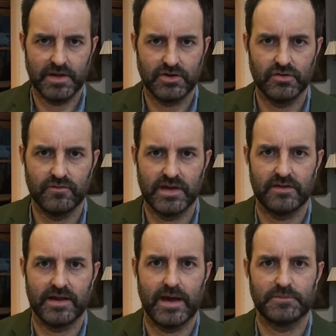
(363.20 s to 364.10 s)
UV in the
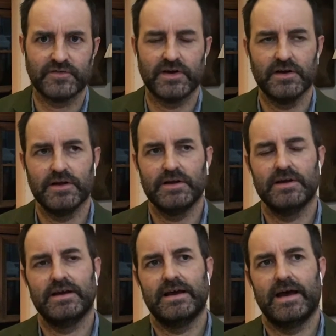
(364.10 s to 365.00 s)
atmosphere,
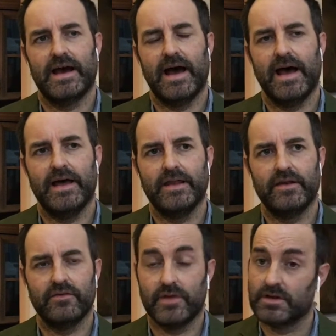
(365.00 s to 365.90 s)
and
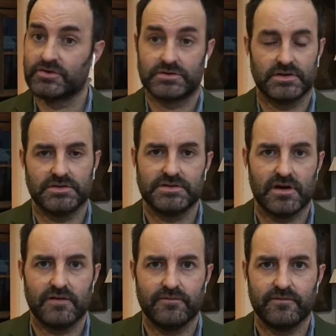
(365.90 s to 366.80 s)
then just dust off
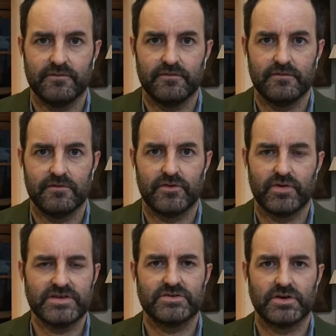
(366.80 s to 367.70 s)
the rest
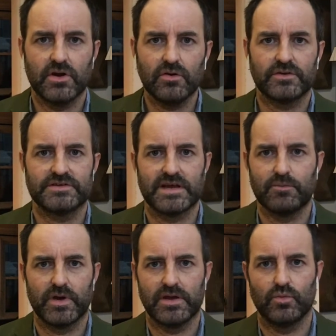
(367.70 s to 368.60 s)
of the gold the same way
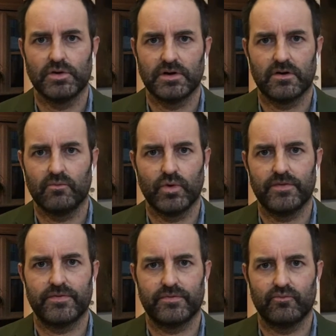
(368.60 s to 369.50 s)
you would with
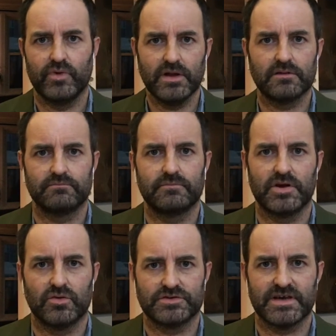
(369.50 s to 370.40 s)
real
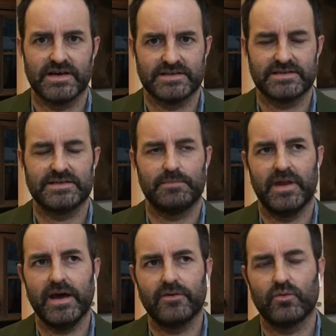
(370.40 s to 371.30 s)
gold size, except
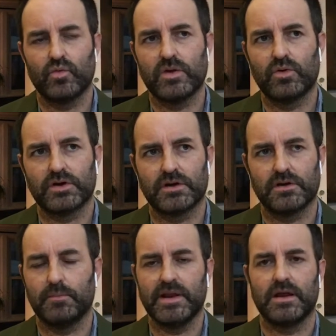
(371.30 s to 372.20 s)
now that we were
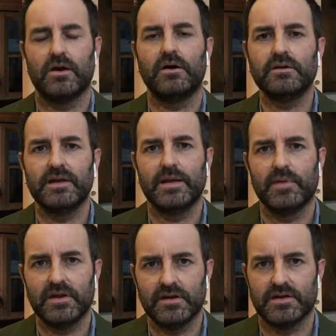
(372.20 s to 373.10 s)
completely
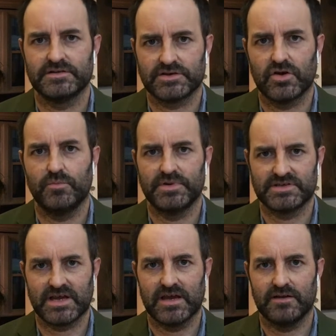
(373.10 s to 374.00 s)
unlimited in scope and
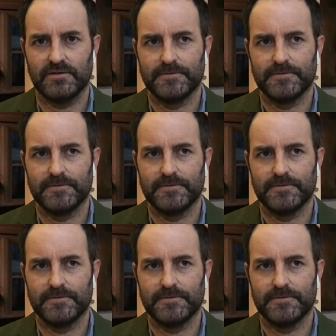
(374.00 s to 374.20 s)
scale.